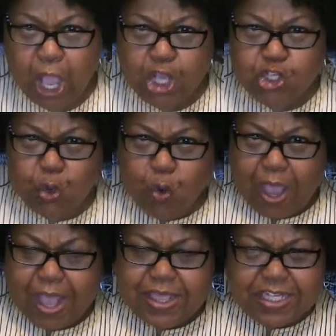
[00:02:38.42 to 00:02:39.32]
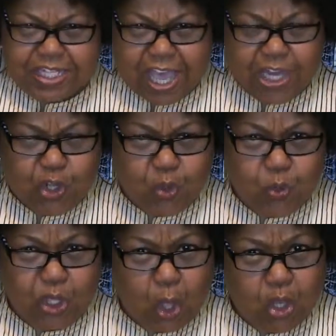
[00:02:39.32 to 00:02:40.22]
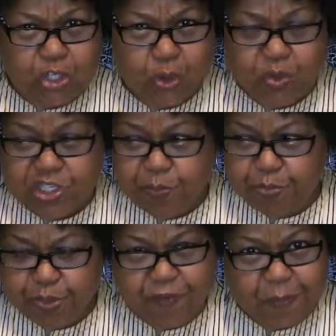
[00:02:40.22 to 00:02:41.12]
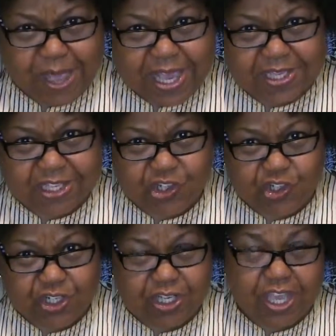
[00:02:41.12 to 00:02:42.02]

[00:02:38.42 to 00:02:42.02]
So the tunnel, we all know, is brief passage.